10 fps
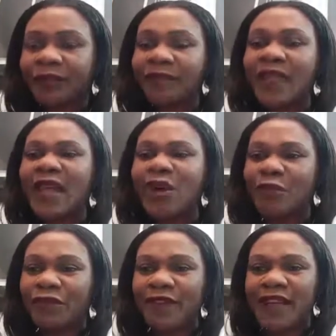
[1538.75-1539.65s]
I hope
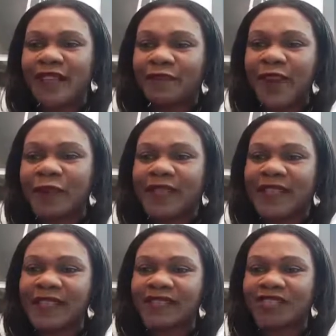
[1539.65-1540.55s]
you found
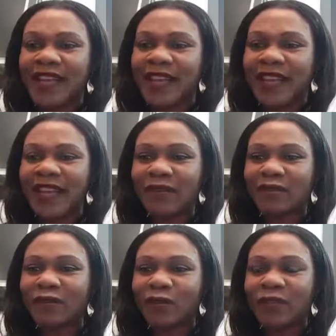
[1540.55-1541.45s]
this really
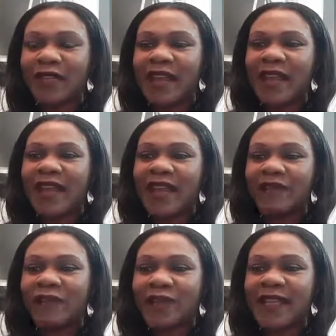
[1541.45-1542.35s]
helpful.
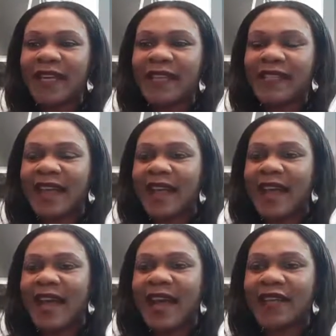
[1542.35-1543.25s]
If you did,
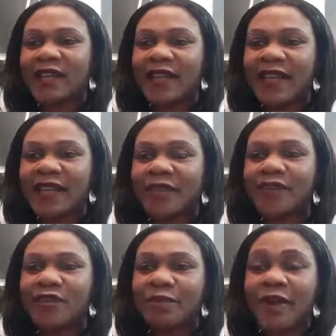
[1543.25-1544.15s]
and you think it's going
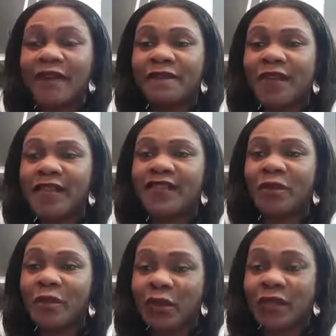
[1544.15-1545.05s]
to benefit
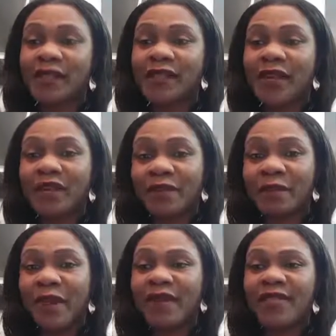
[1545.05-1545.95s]
someone else, another
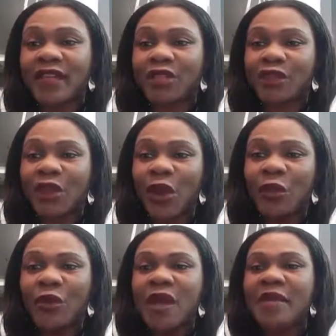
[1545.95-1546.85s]
parent that you
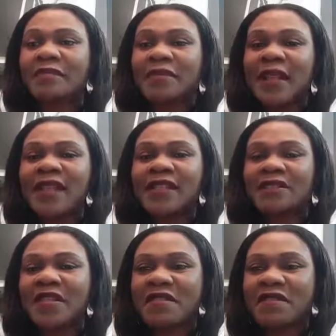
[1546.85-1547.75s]
know, please
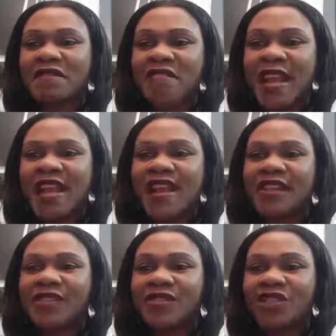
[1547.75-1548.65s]
feel free
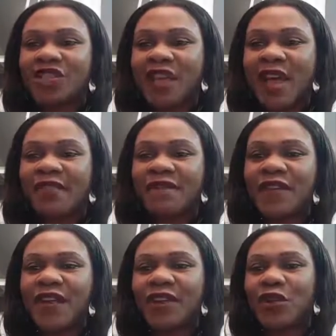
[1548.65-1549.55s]
to share the
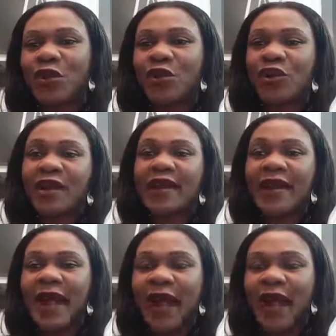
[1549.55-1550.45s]
video
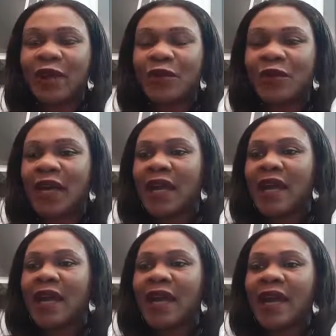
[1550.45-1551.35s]
now
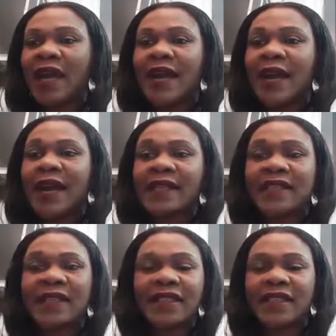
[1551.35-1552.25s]
and
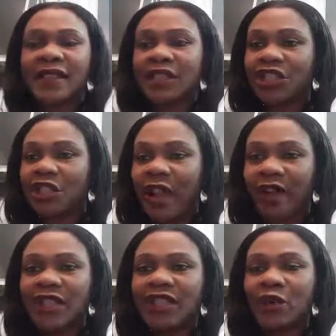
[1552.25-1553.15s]
share
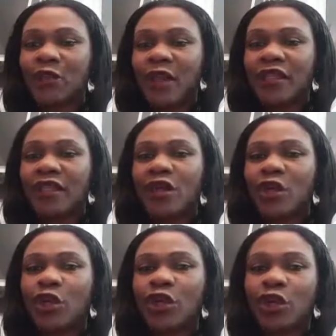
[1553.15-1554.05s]
it with
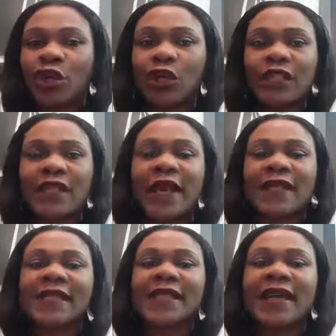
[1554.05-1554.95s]
all your
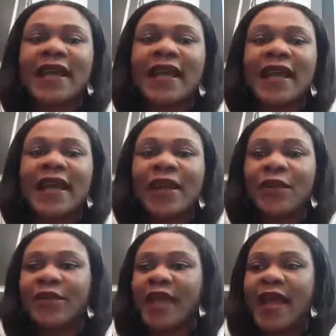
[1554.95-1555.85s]
contacts.
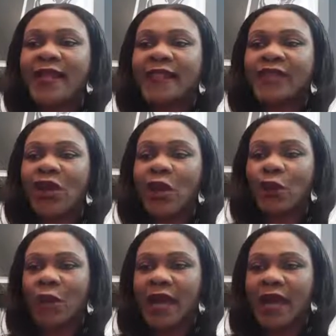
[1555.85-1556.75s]
Okay,
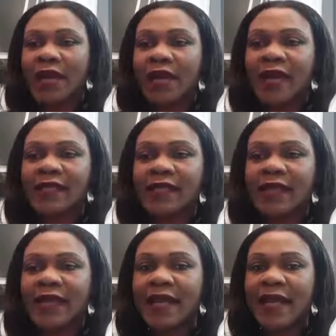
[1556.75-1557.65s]
so can't
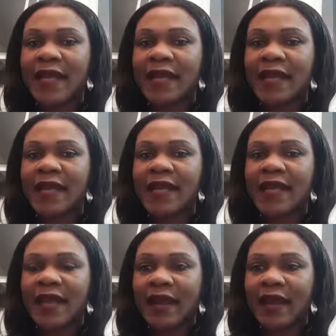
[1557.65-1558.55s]
see
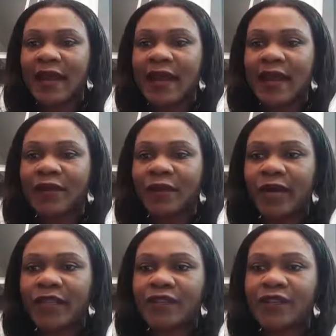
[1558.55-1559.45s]
any
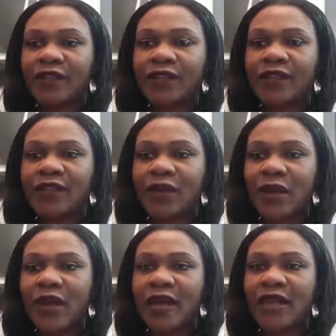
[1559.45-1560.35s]
questions or
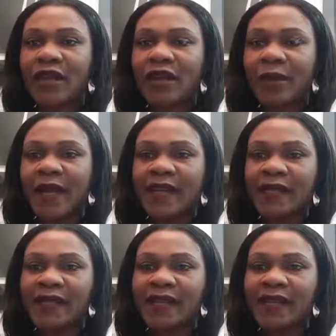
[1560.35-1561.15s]
any comments.